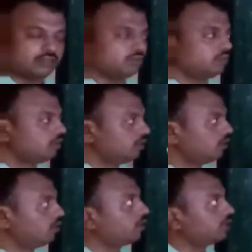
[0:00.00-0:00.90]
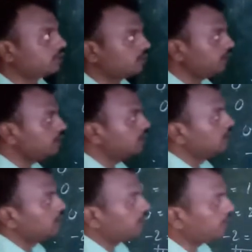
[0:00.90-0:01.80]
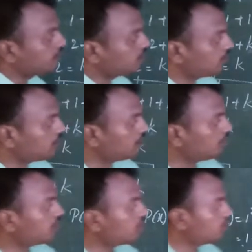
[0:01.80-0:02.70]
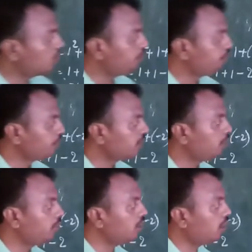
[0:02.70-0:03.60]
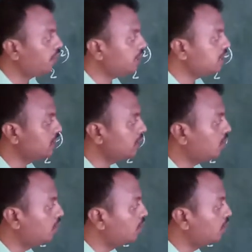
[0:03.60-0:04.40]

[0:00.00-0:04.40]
2. Okay students, next question number 2. P of x is equal